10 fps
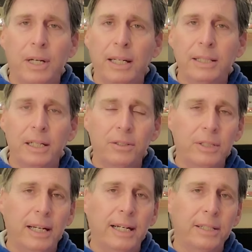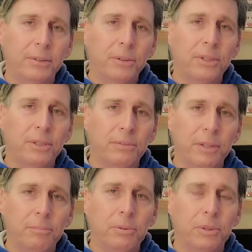900 categories of
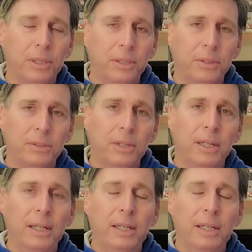imported goods,